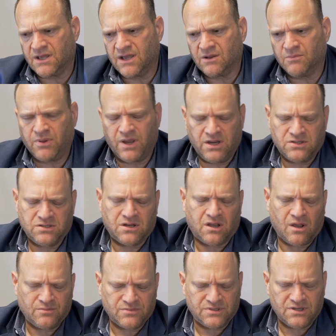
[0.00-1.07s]
that a patient
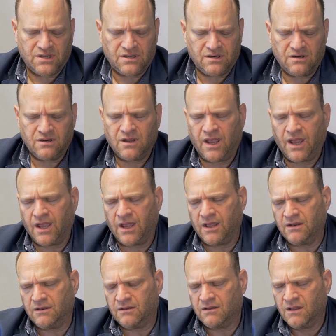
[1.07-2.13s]
comes in
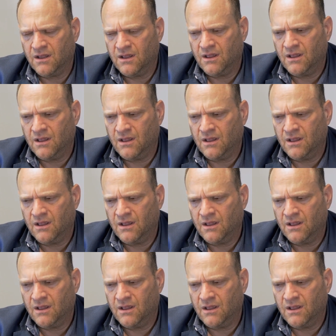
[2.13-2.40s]
and